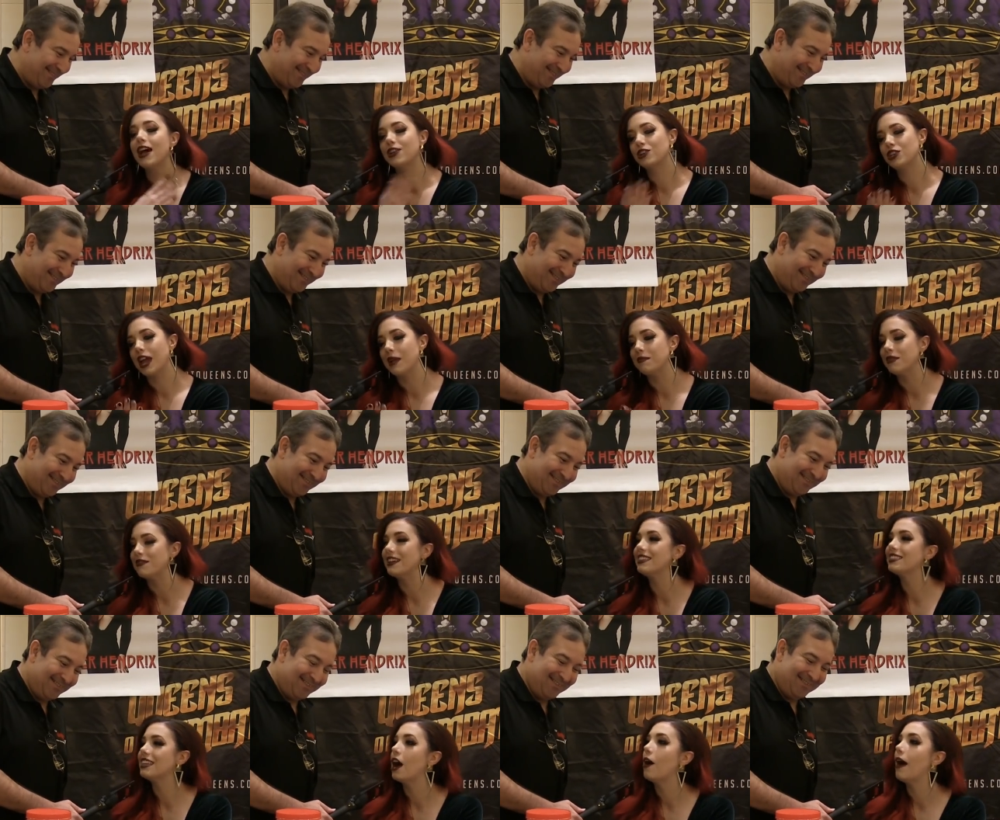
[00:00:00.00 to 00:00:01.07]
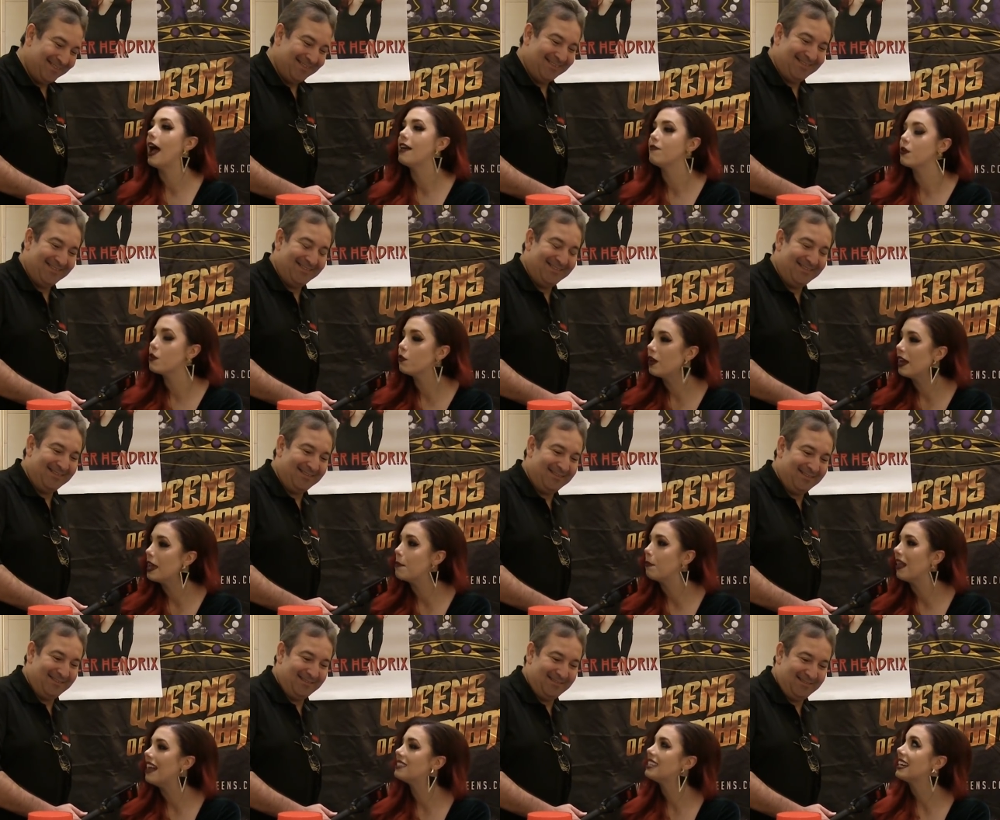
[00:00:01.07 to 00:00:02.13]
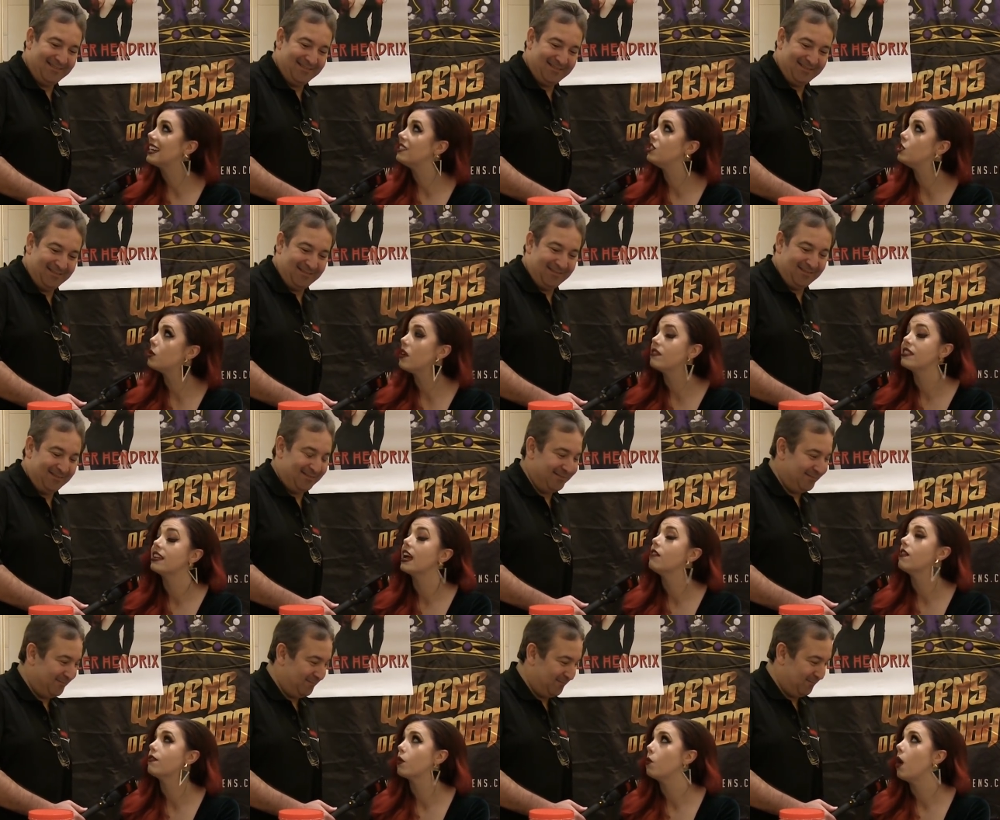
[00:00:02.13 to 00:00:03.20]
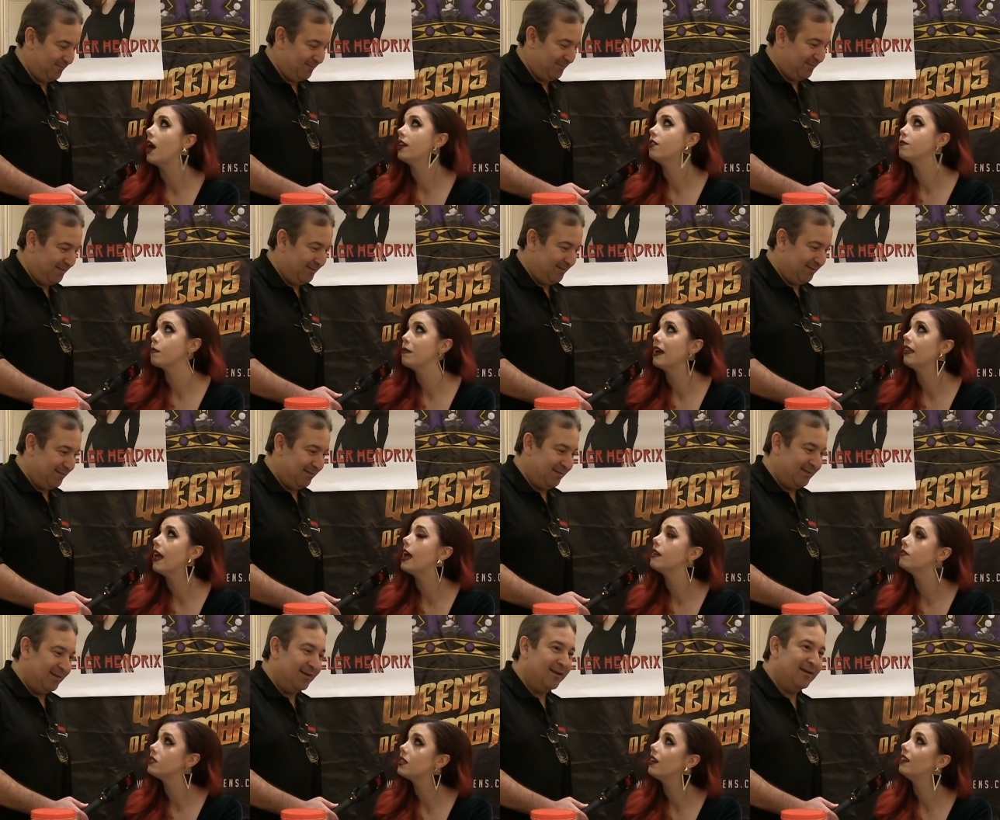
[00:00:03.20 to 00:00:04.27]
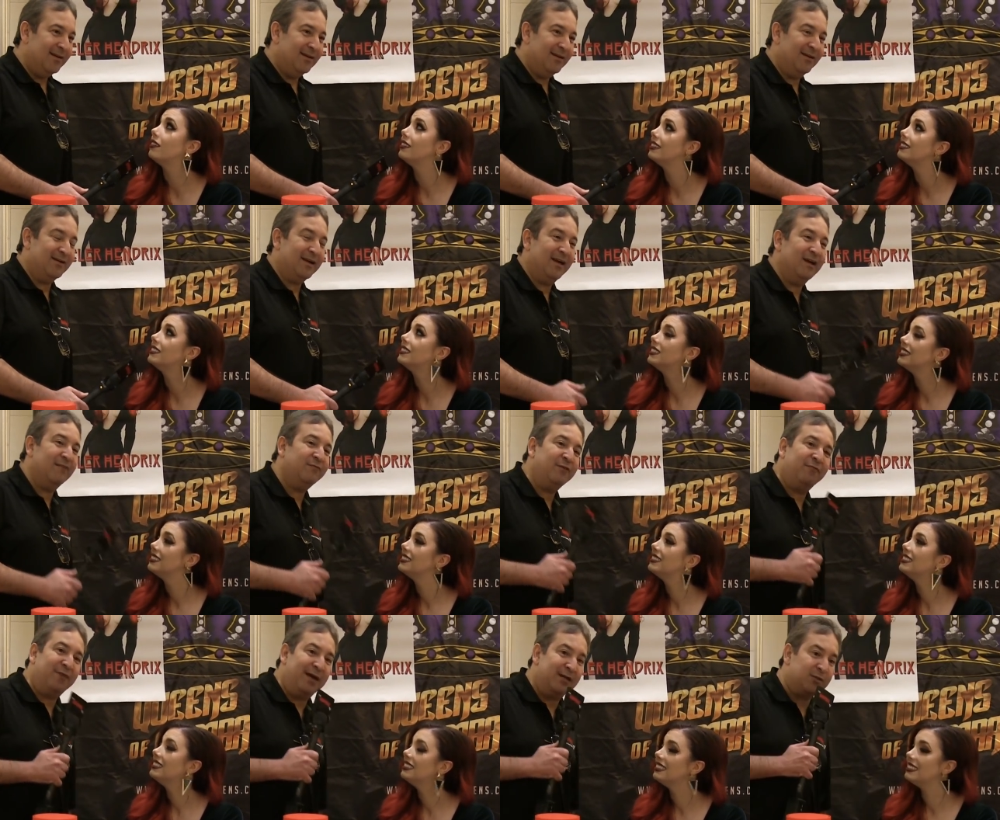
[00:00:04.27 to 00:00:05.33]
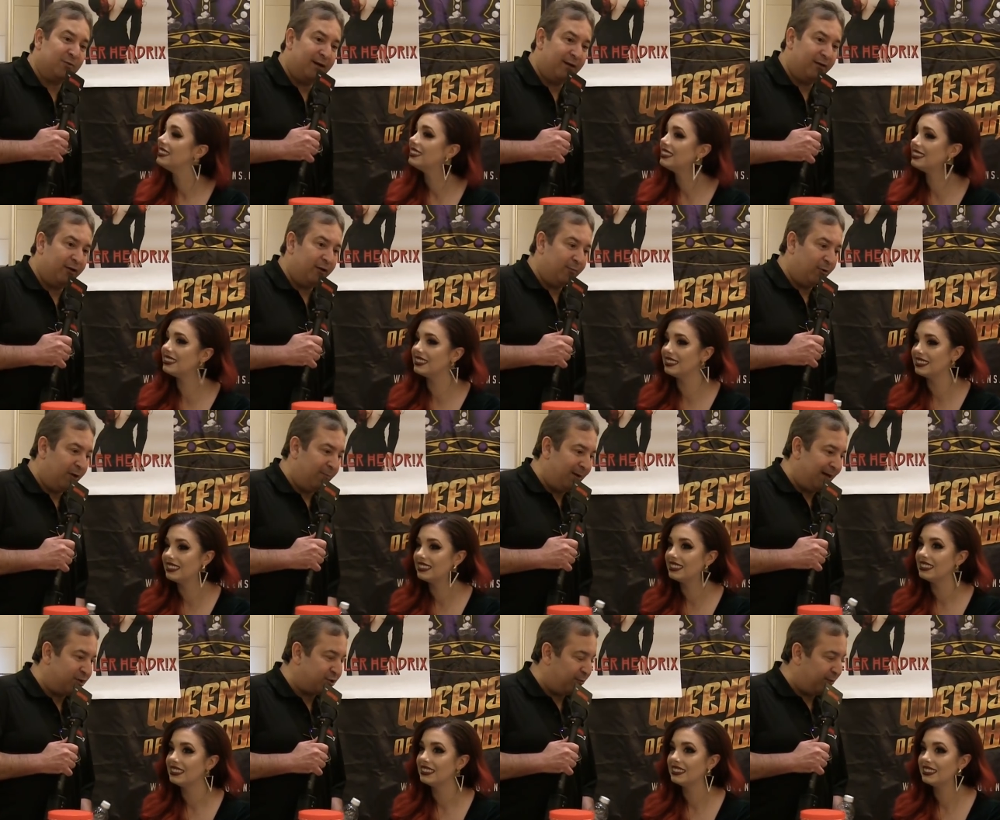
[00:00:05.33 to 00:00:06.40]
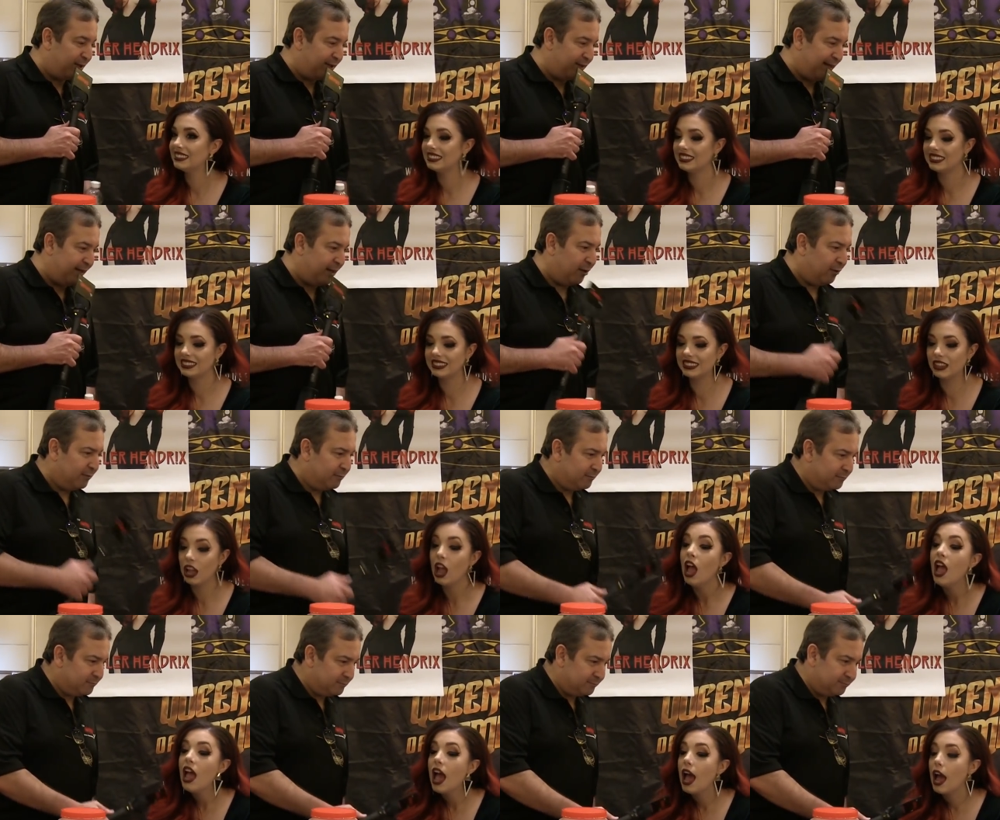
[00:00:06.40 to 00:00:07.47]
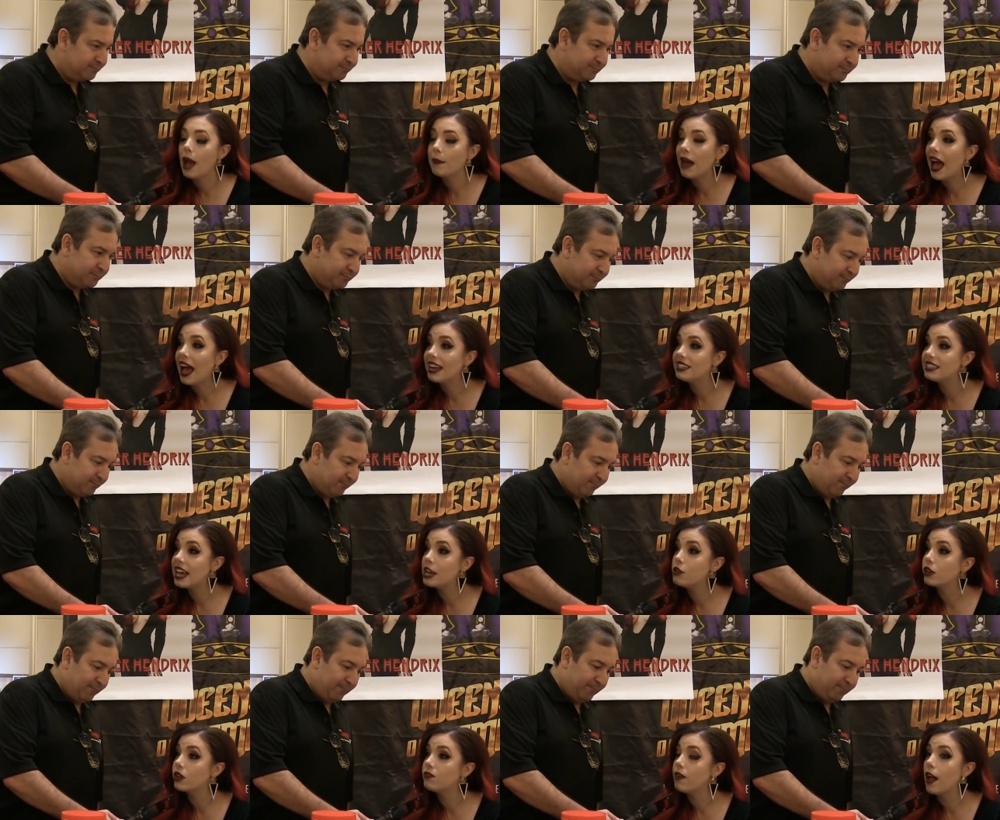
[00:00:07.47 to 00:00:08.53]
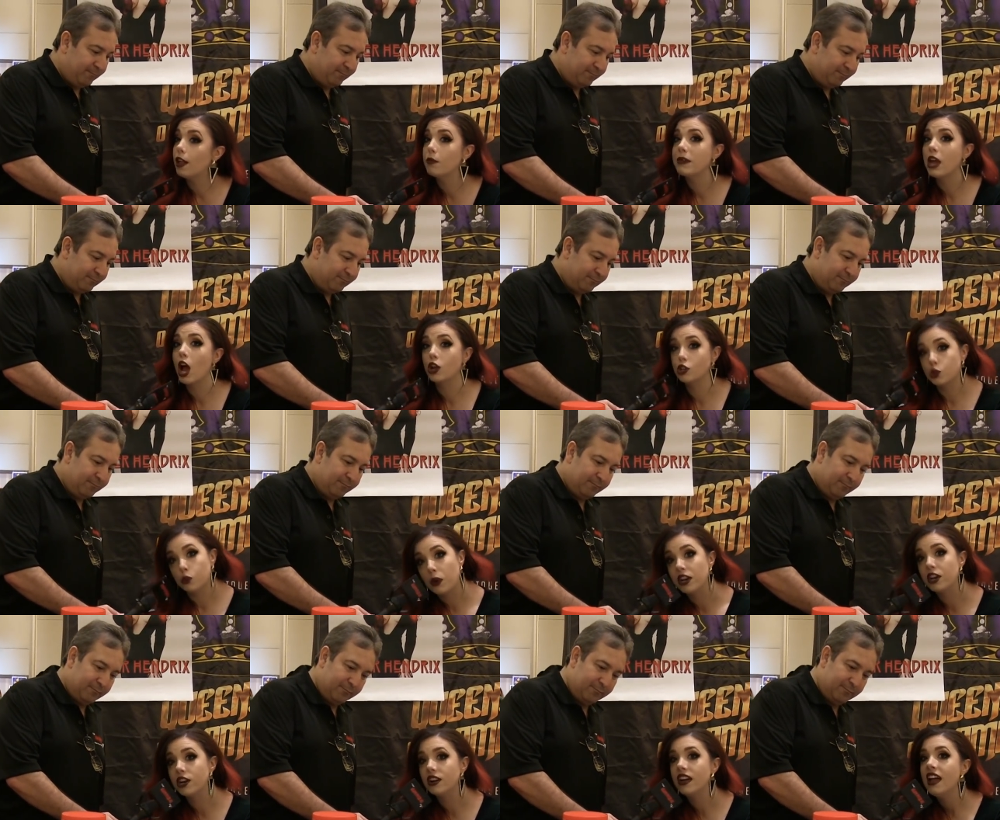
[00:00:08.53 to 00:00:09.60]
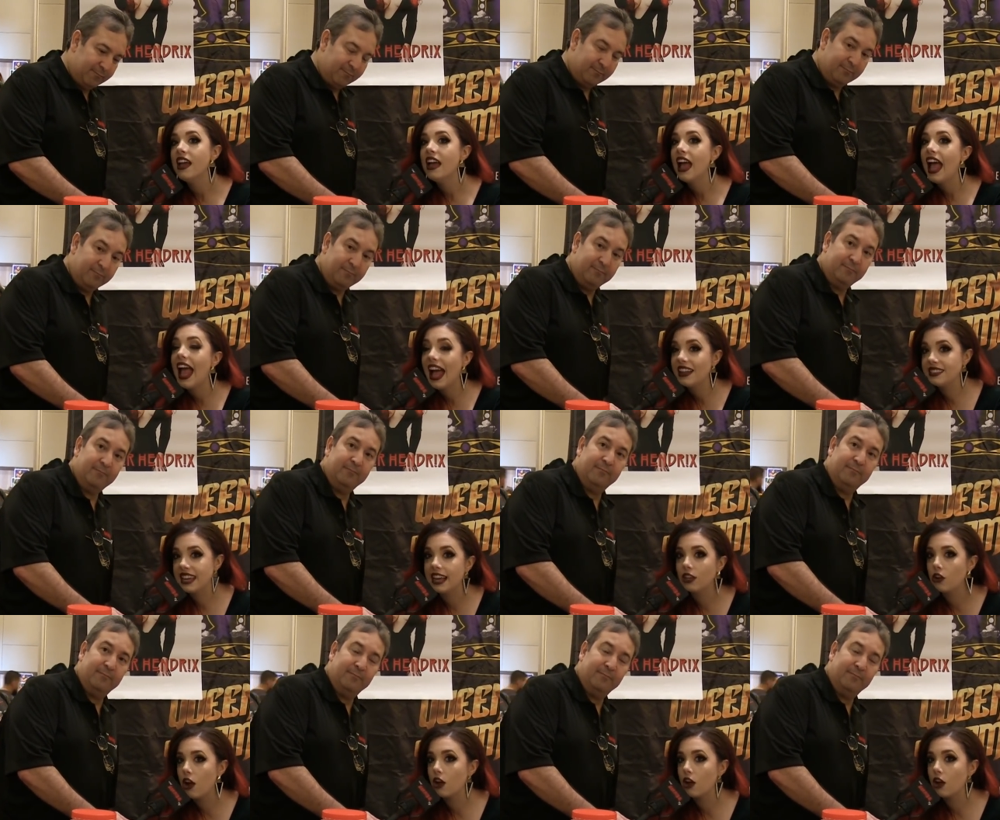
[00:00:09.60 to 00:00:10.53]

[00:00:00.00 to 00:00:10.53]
Speaker 1: not ashamed of it. So I feel really blessed. I get to do everything I've ever wanted for my life. So.
Speaker 2: Okay, if the fans want to learn more about you, where could they go?
Speaker 1: Um, I say you can follow me on Twitter at Taeler